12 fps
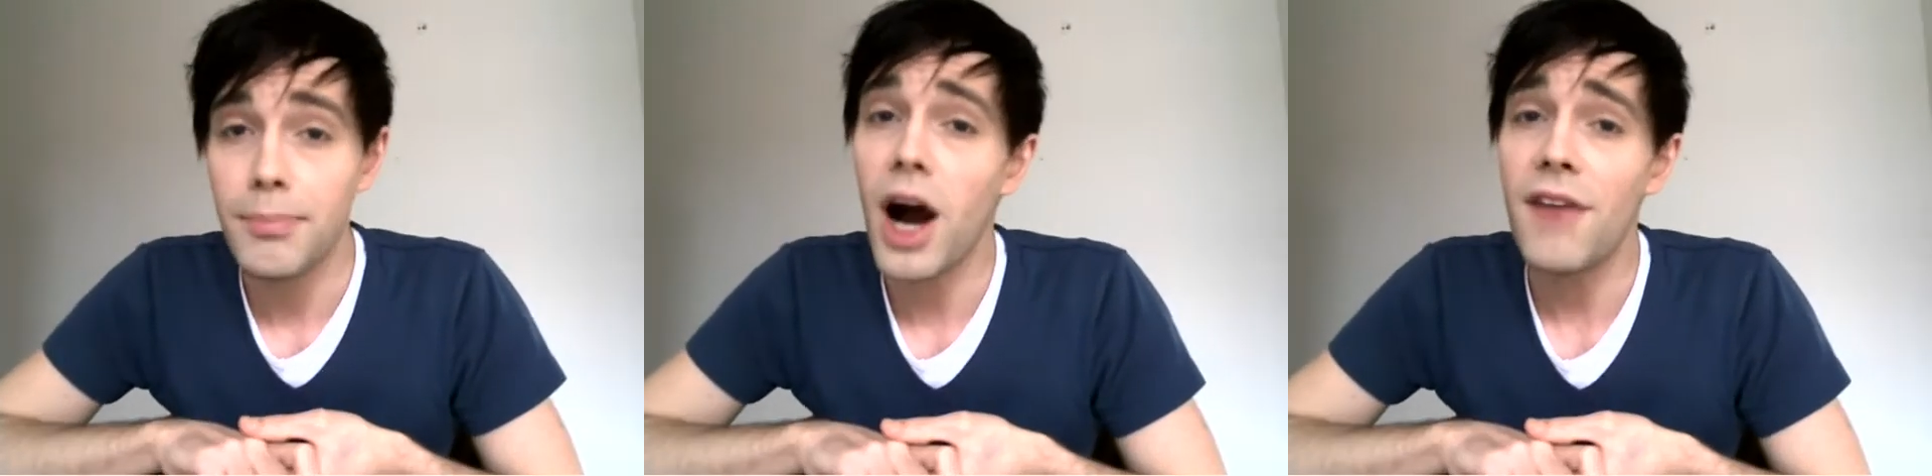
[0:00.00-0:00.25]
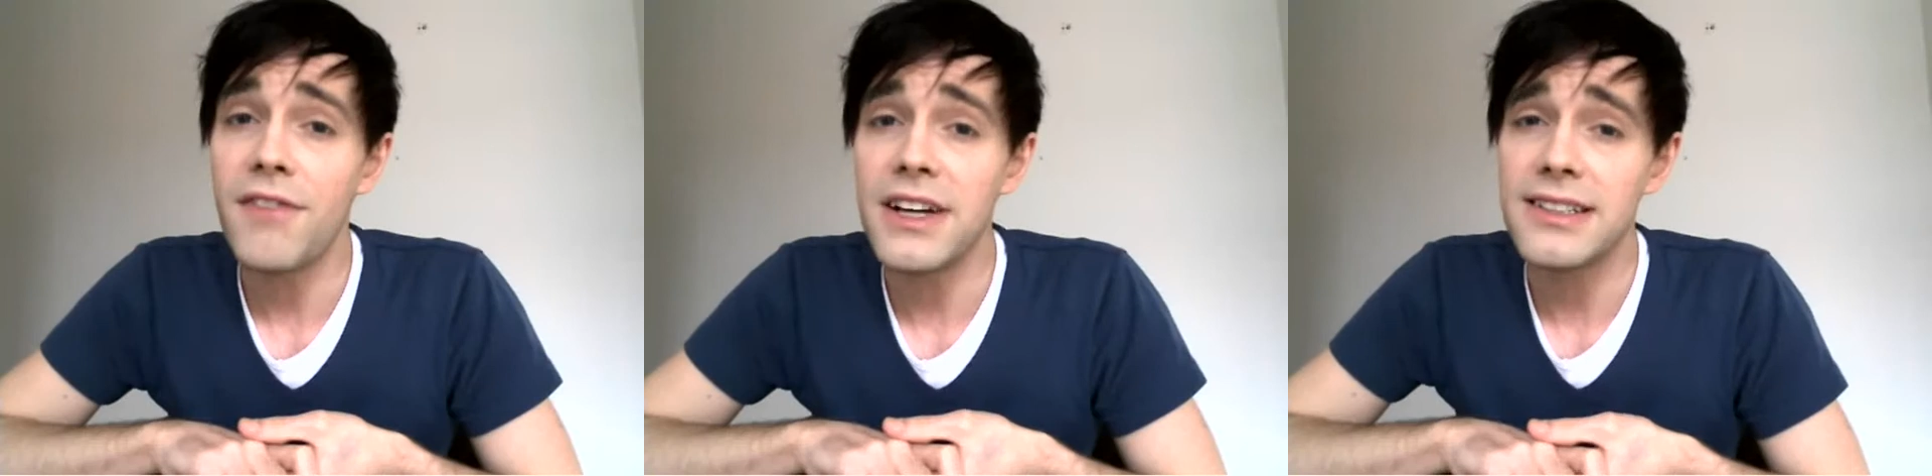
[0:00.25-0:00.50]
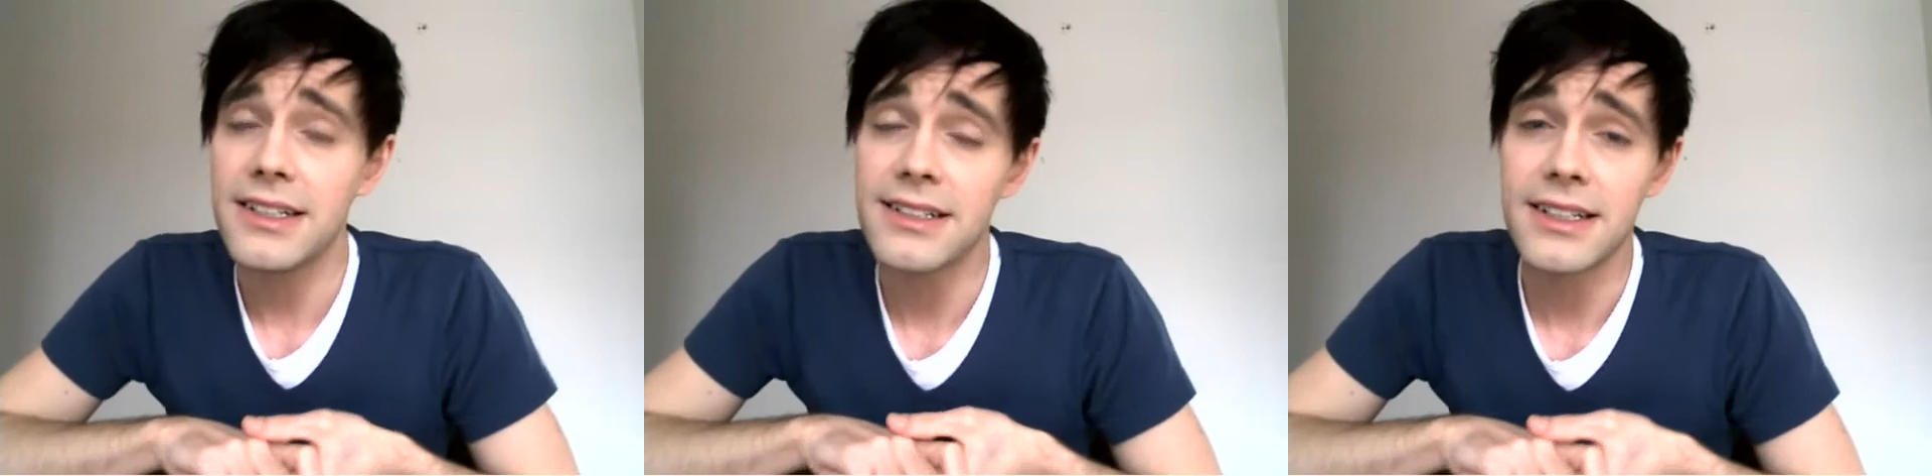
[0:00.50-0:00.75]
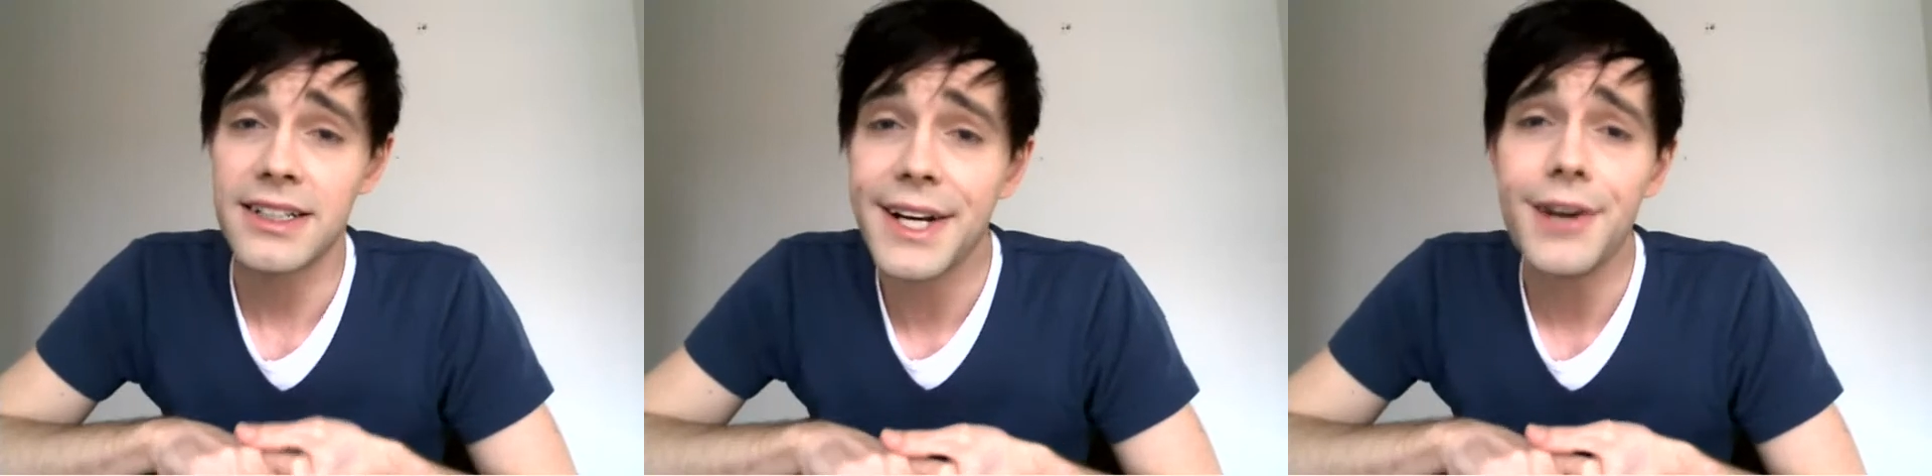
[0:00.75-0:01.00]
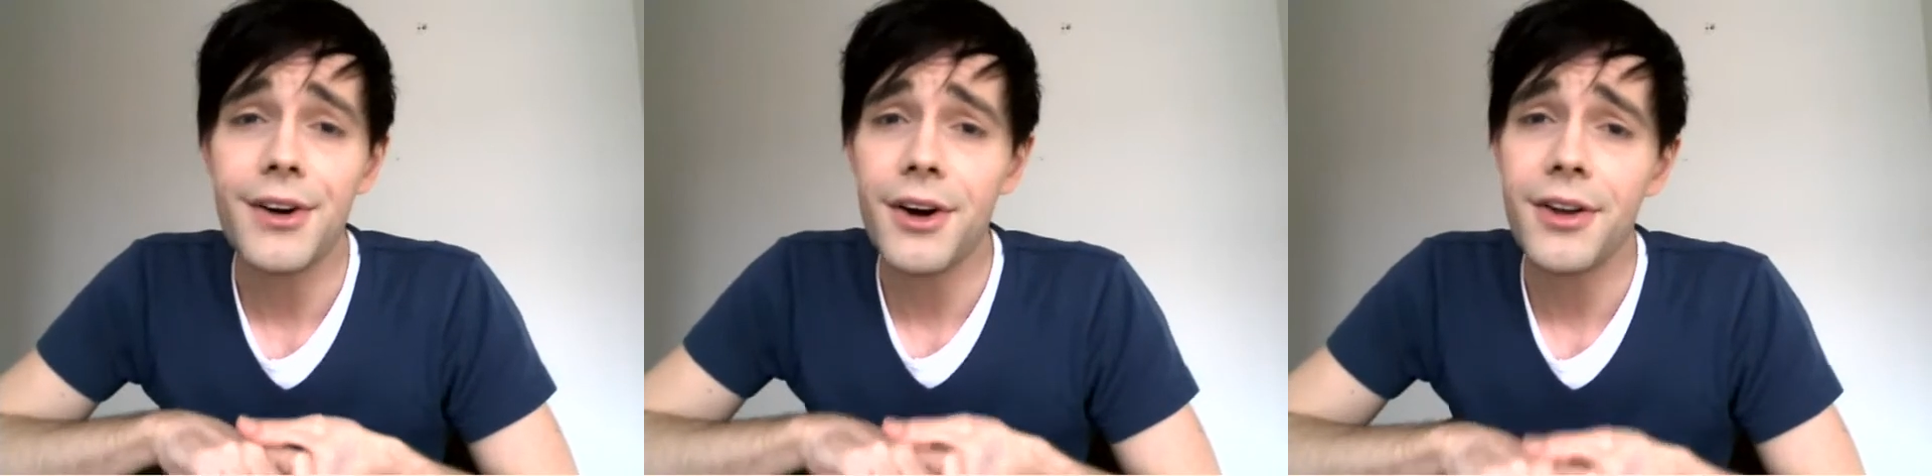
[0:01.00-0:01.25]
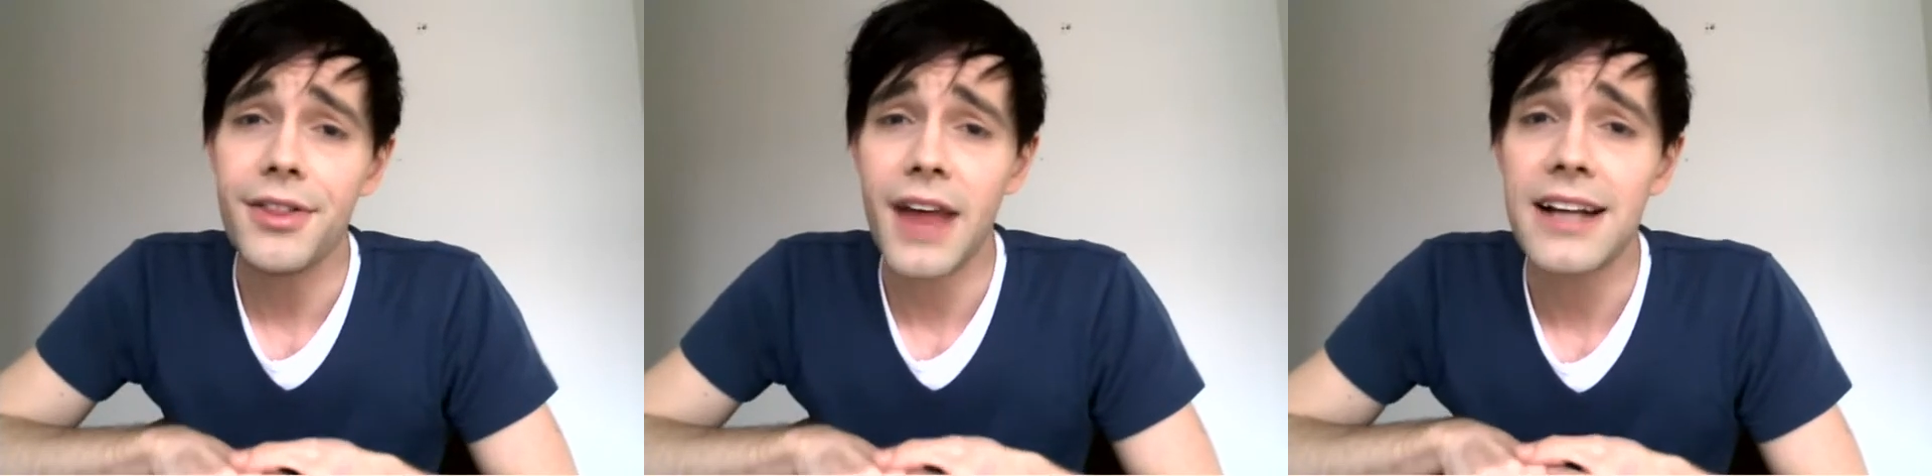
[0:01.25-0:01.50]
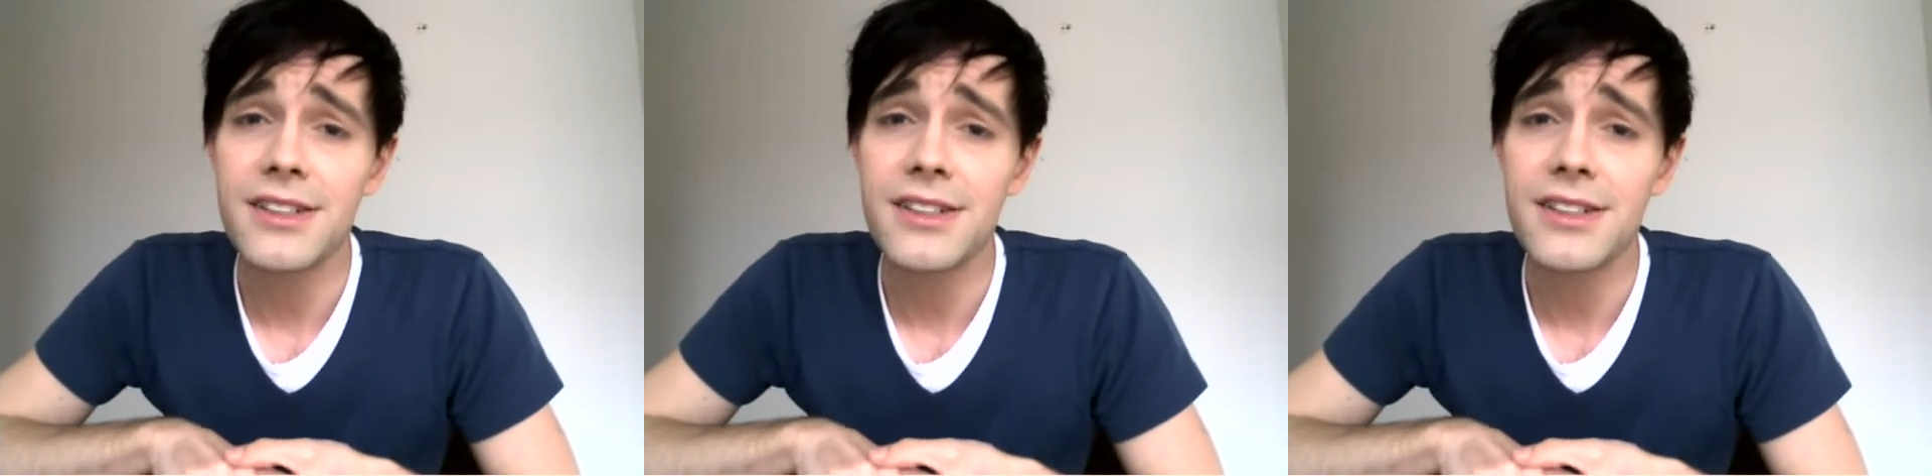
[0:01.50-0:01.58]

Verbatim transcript: Apophis is a near-Earth